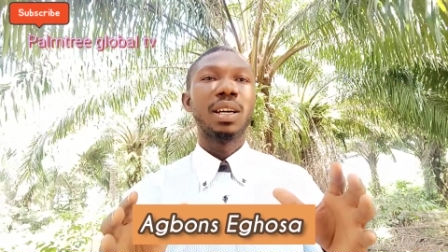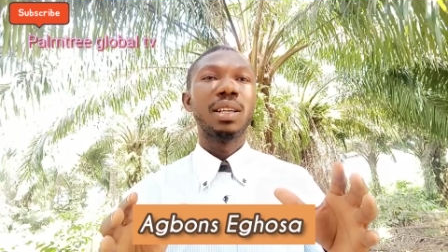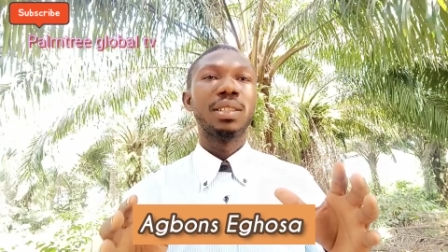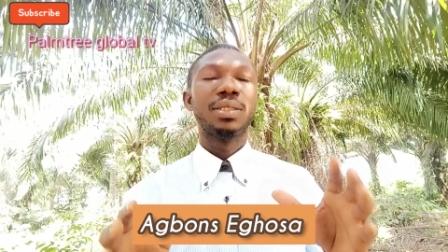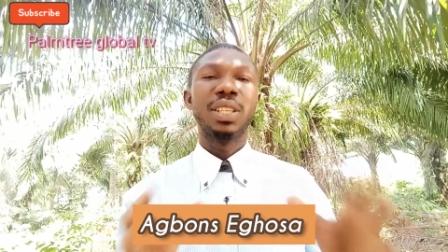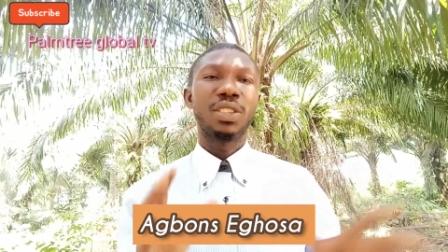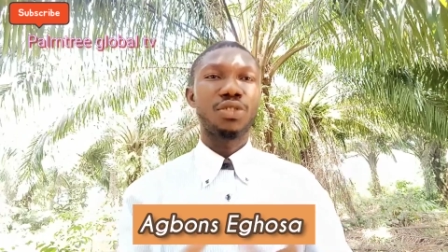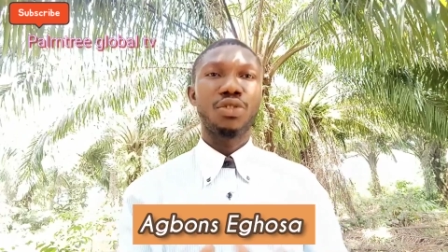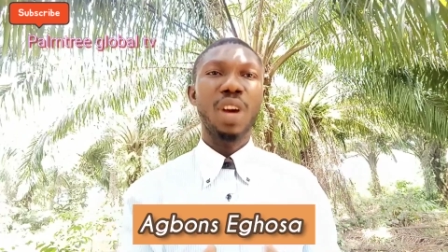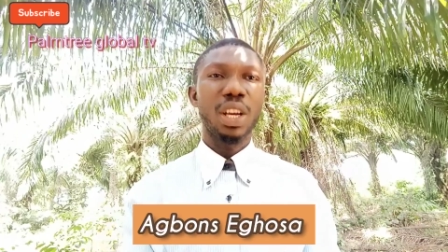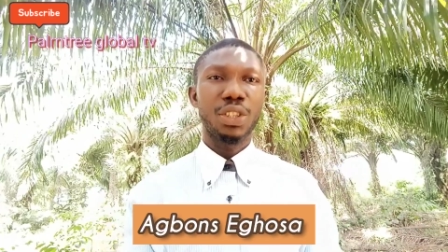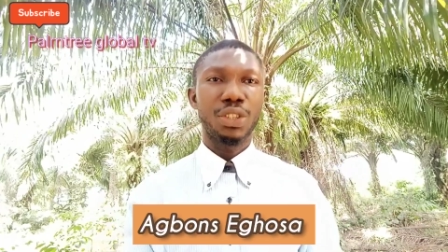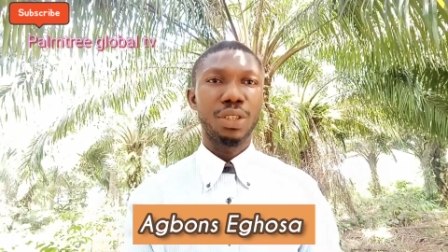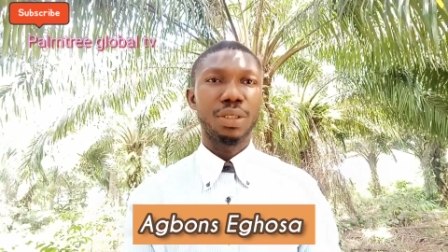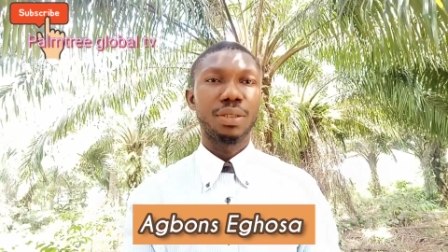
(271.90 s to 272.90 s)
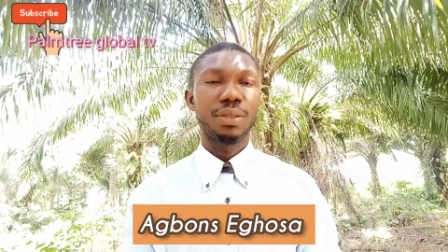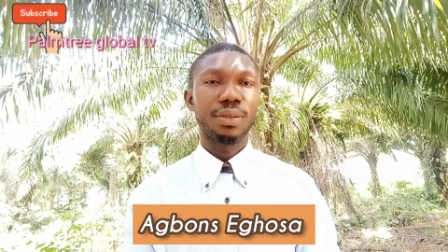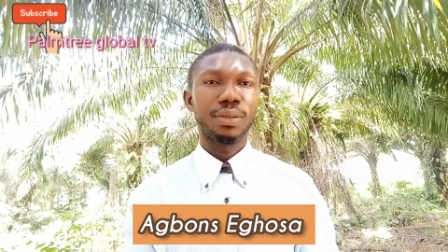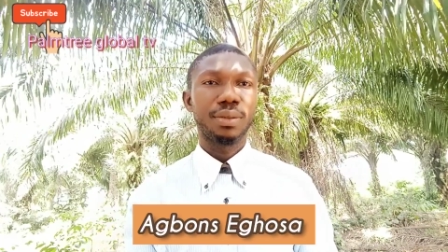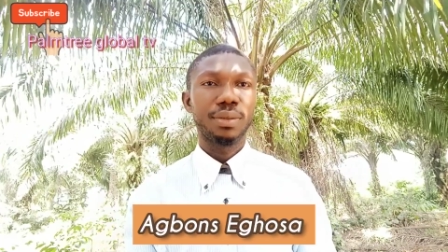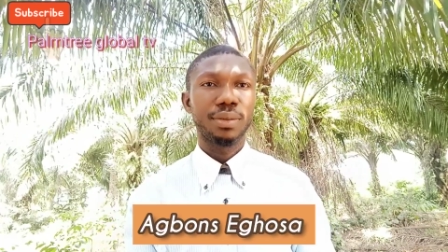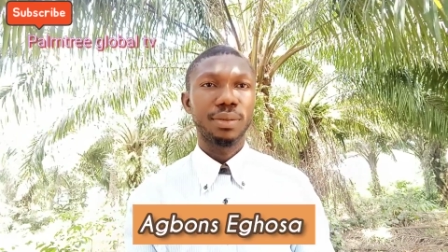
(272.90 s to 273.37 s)
distraction.
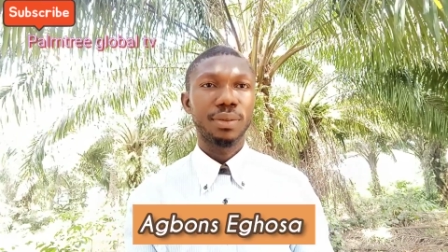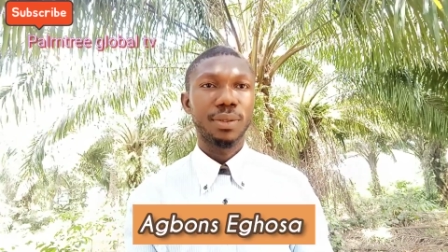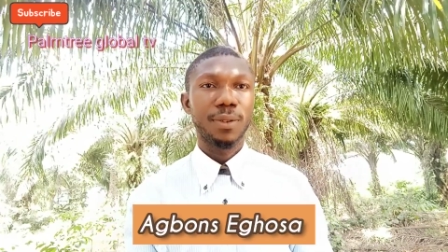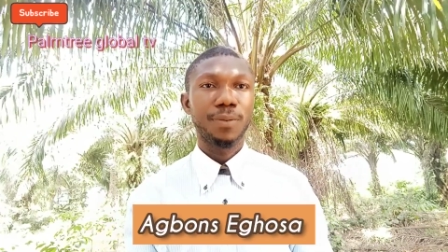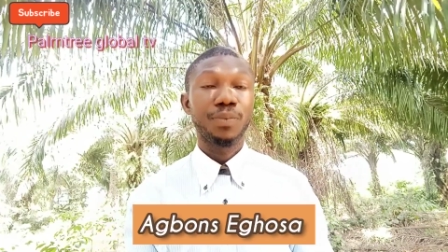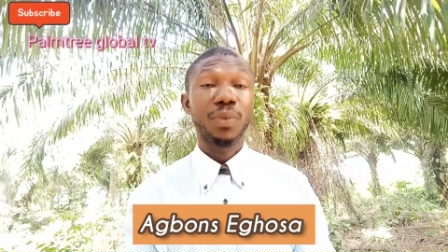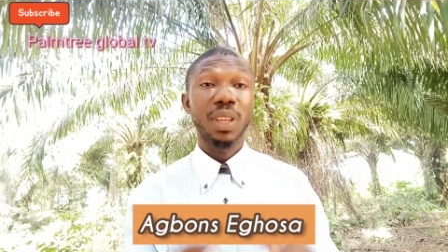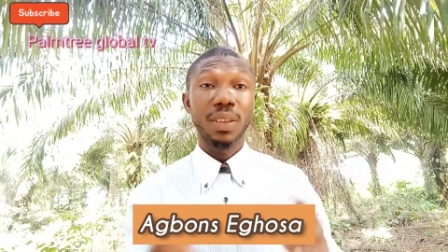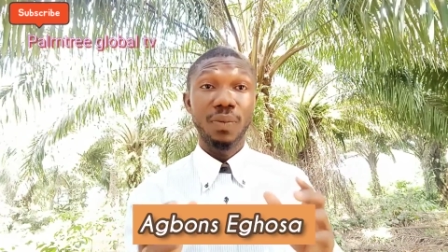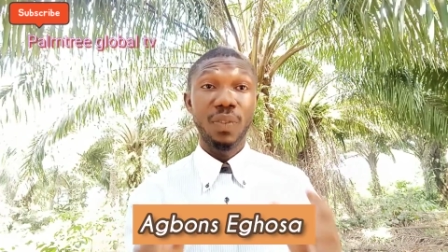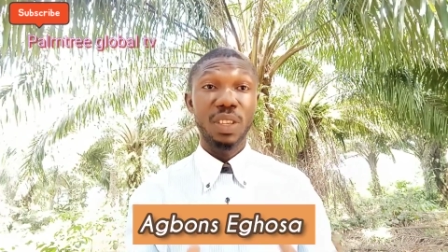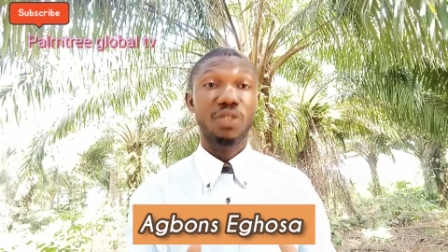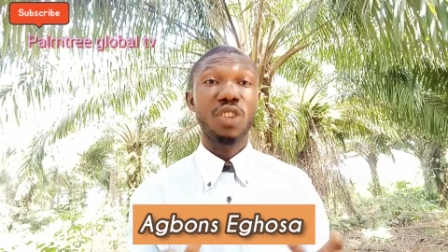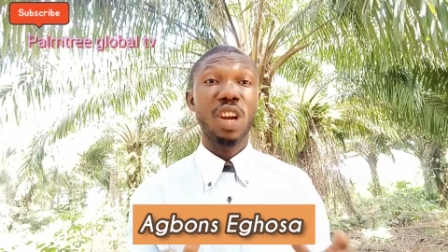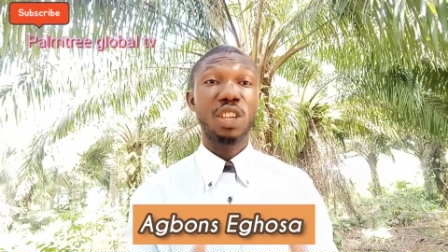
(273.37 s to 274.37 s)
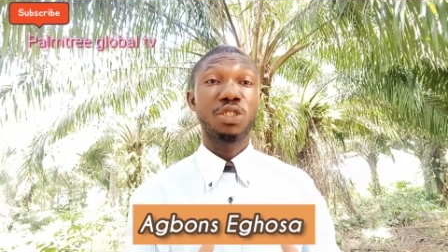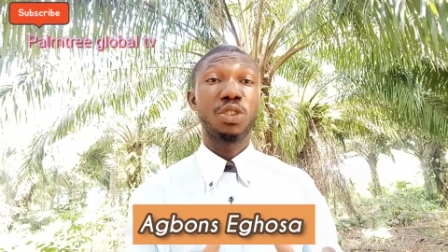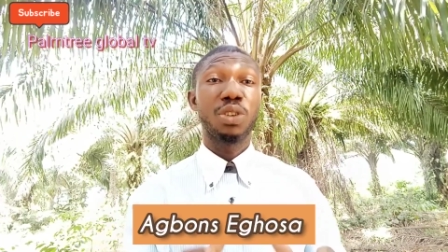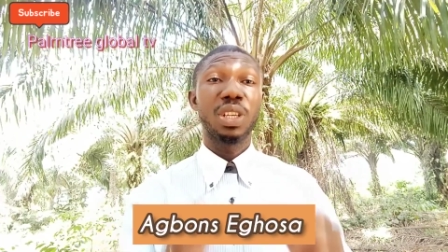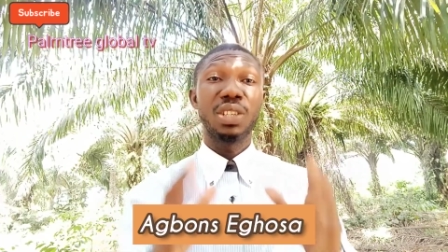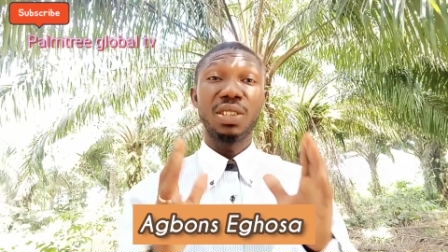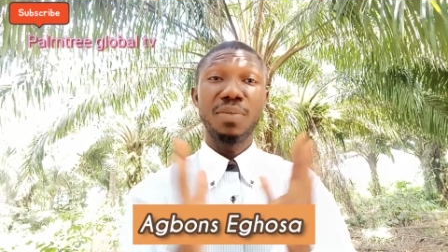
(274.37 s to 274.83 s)
Distraction
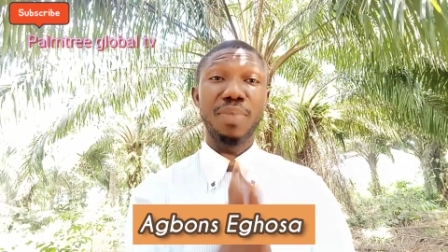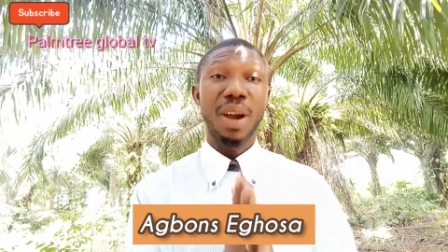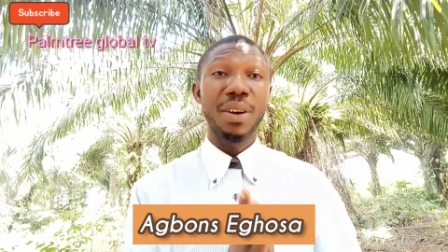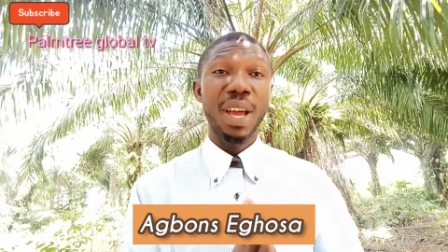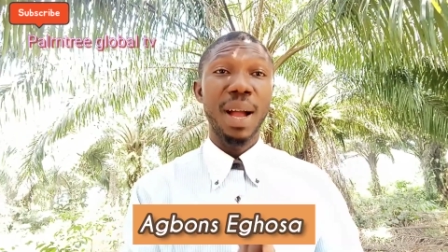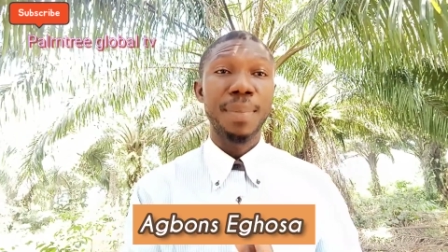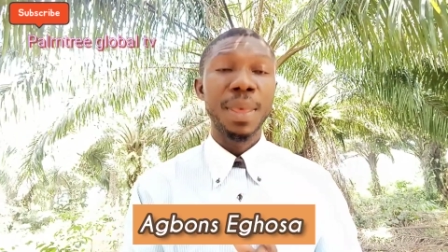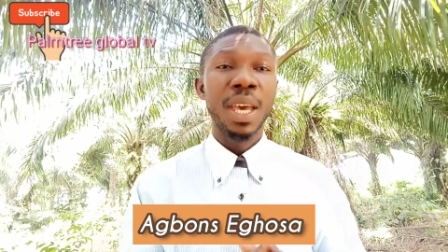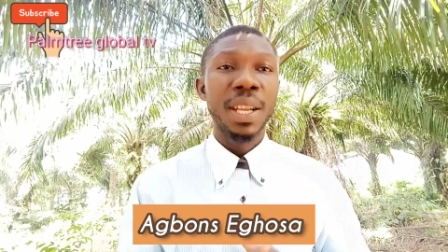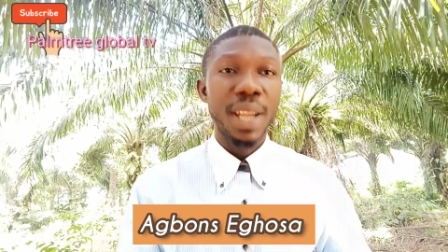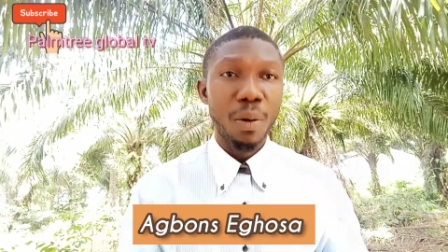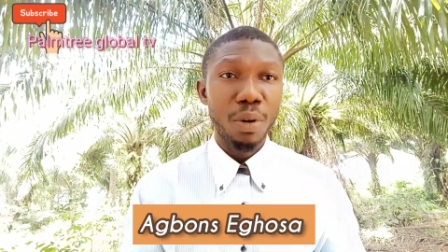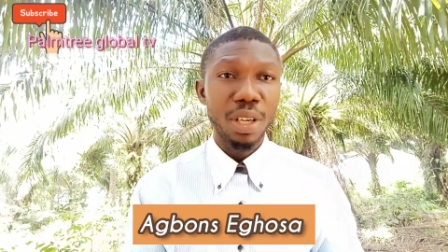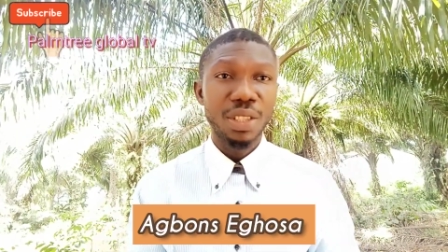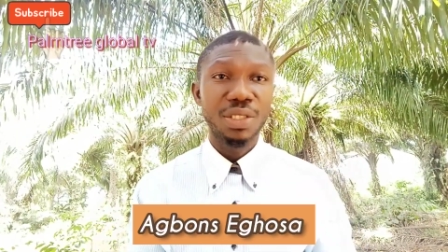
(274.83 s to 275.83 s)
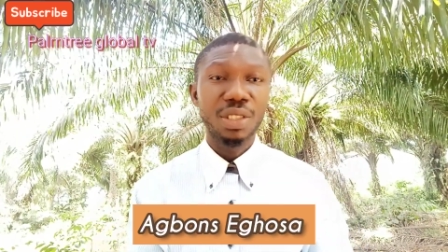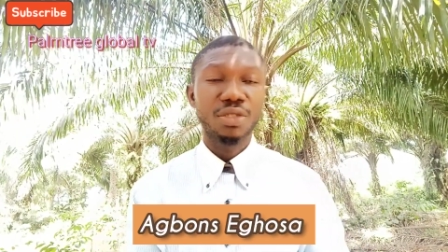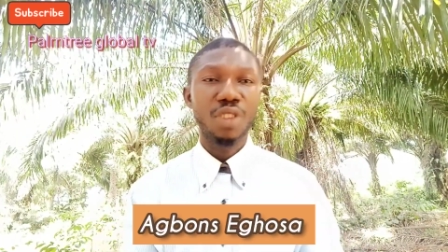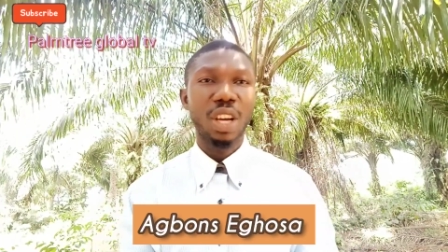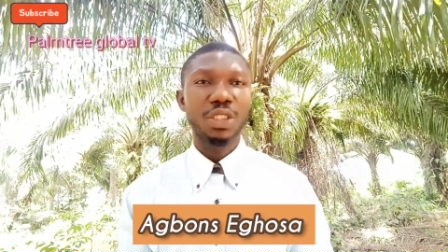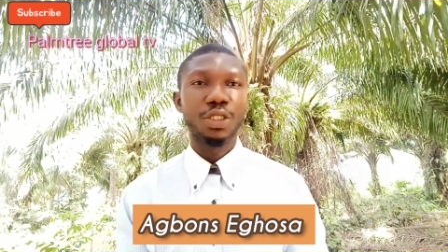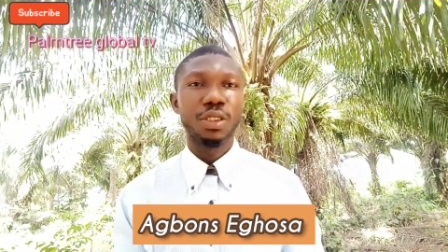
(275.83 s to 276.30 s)
is a barrier. Now, what is
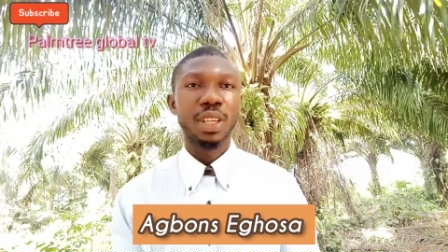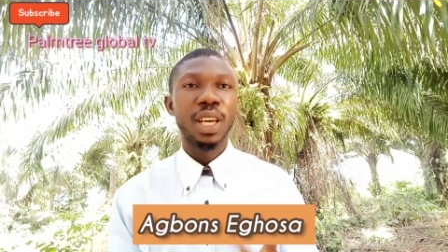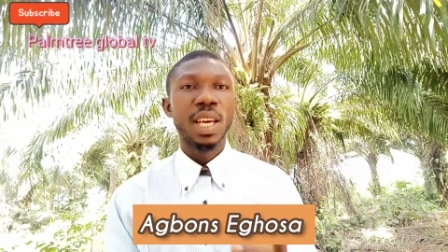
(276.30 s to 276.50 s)
distraction?